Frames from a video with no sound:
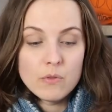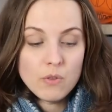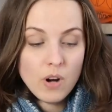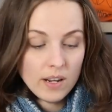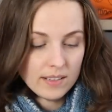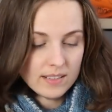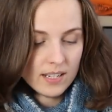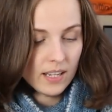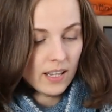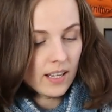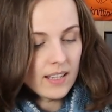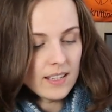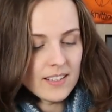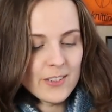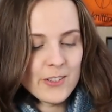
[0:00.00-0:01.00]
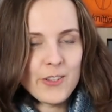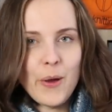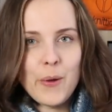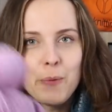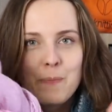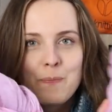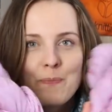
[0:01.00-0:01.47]
Right,
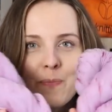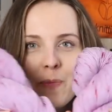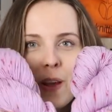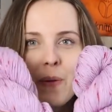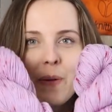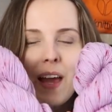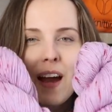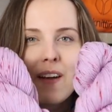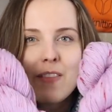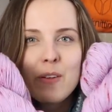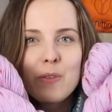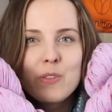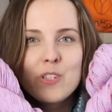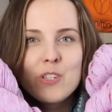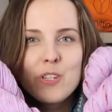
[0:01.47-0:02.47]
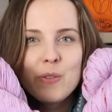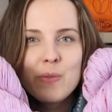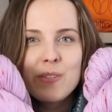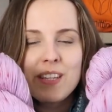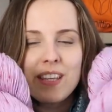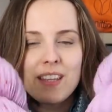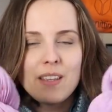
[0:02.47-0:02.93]
so we have those
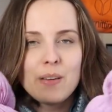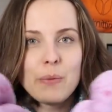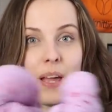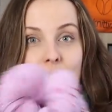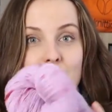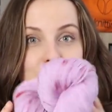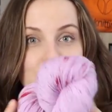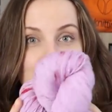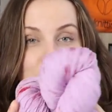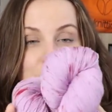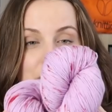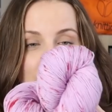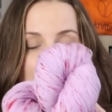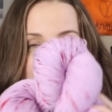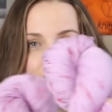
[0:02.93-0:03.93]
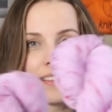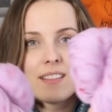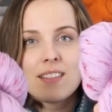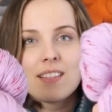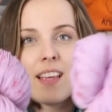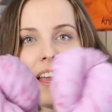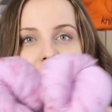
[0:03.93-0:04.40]
two we have those two
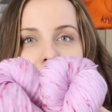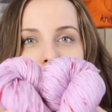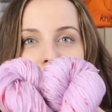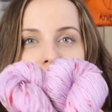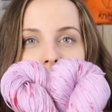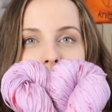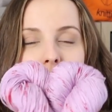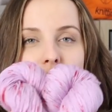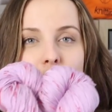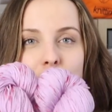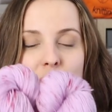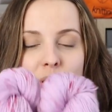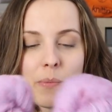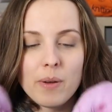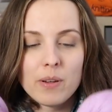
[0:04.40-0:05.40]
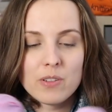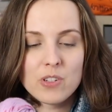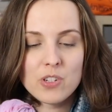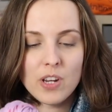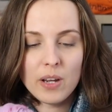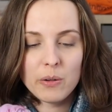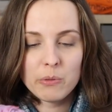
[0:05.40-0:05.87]
skeins and I love them so
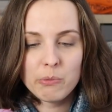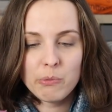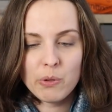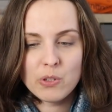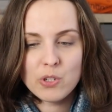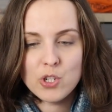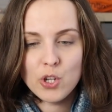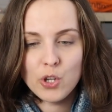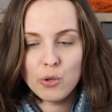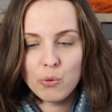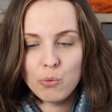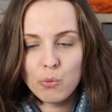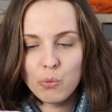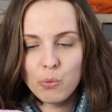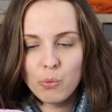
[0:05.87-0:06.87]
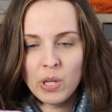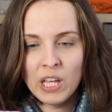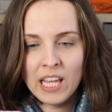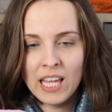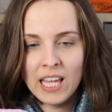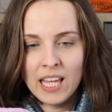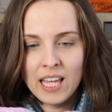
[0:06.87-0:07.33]
much. I would want to
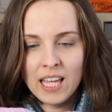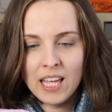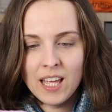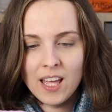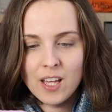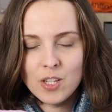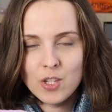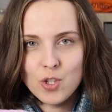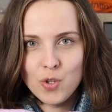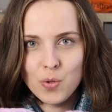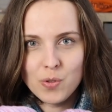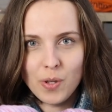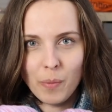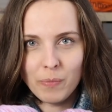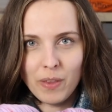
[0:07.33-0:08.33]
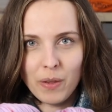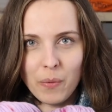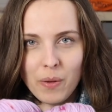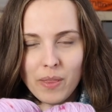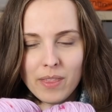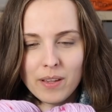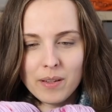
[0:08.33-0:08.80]
do something
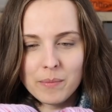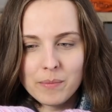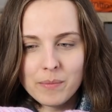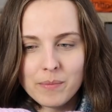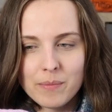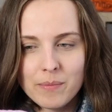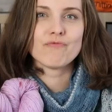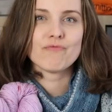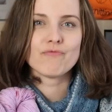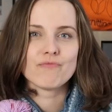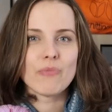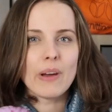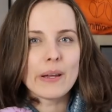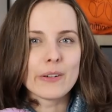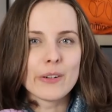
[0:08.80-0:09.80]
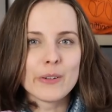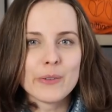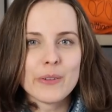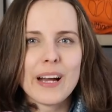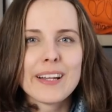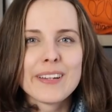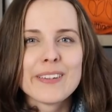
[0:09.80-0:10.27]
with them. I don't know.
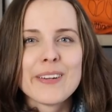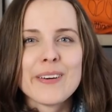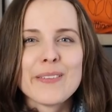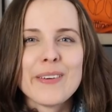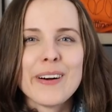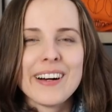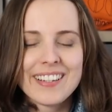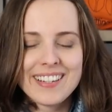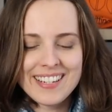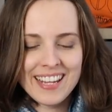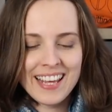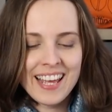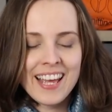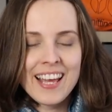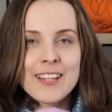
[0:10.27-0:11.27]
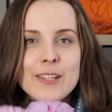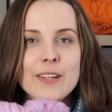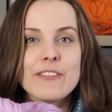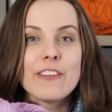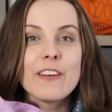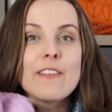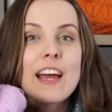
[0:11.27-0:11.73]
I don't know what. So
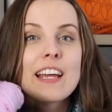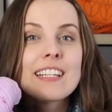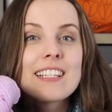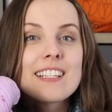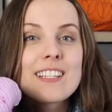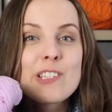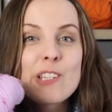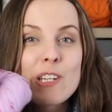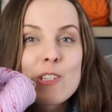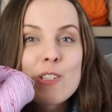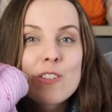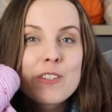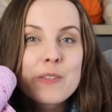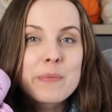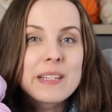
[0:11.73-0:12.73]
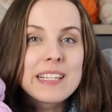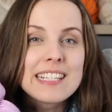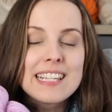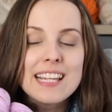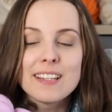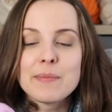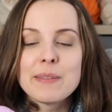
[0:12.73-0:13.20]
if you have any suggestions,
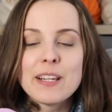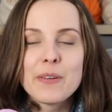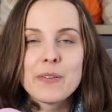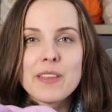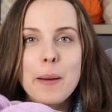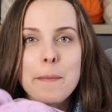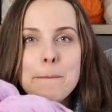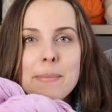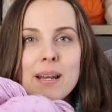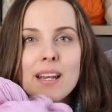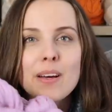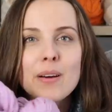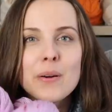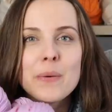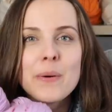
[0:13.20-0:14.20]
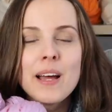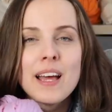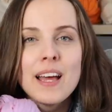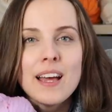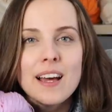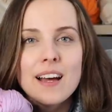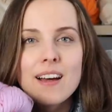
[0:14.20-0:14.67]
please let me know down below.
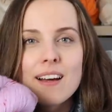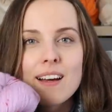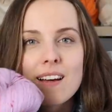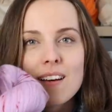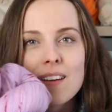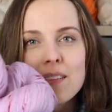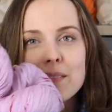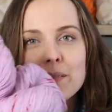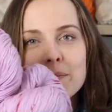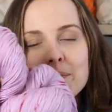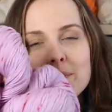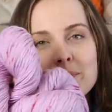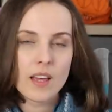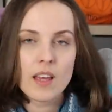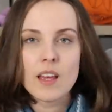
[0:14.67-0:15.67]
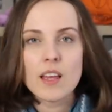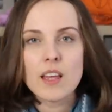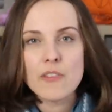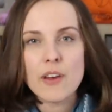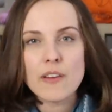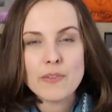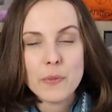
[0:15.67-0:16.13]
Um,
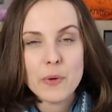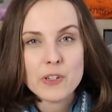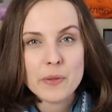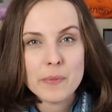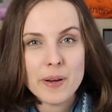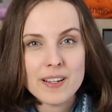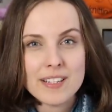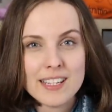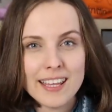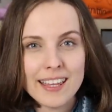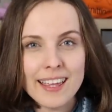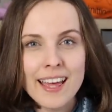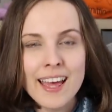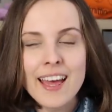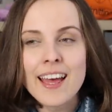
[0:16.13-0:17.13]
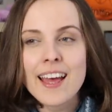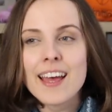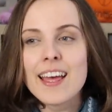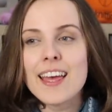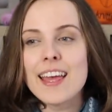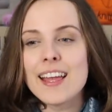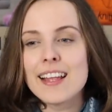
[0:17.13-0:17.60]
if you haven't watched unboxing,
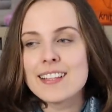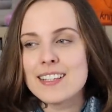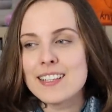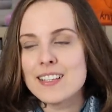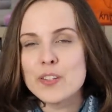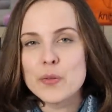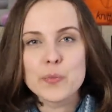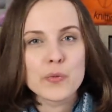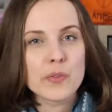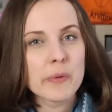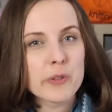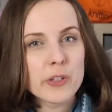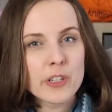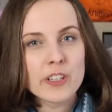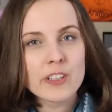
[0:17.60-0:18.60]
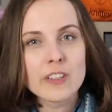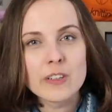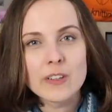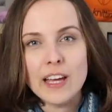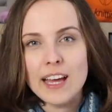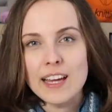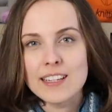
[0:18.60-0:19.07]
it's a subscription
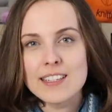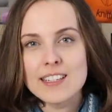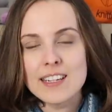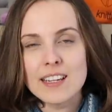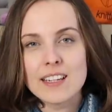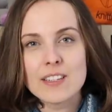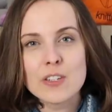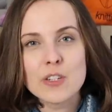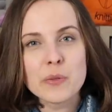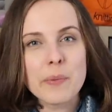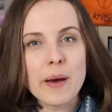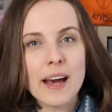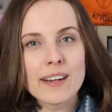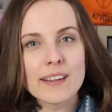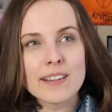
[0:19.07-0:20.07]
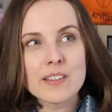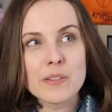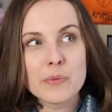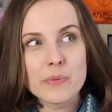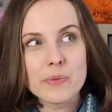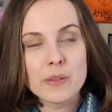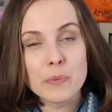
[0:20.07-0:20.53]
you get uh, two
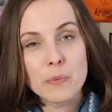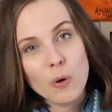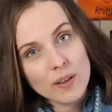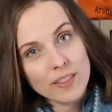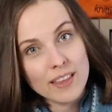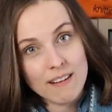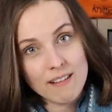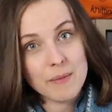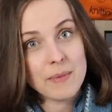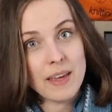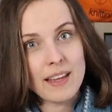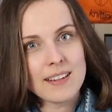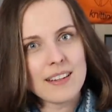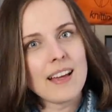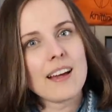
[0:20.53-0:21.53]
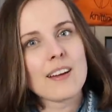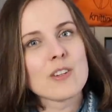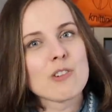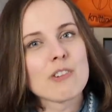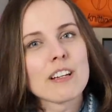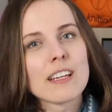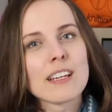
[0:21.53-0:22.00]
patterns the one that i'm getting
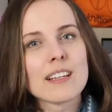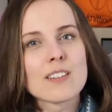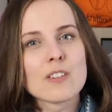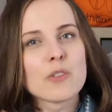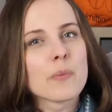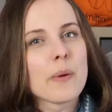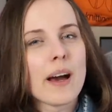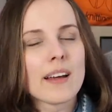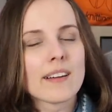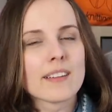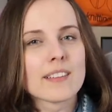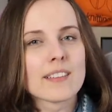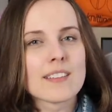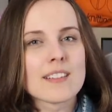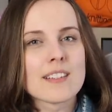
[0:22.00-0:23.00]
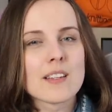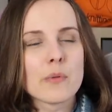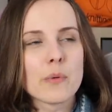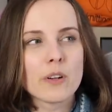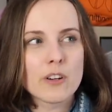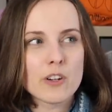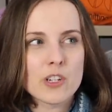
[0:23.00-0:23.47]
actually it's two patterns one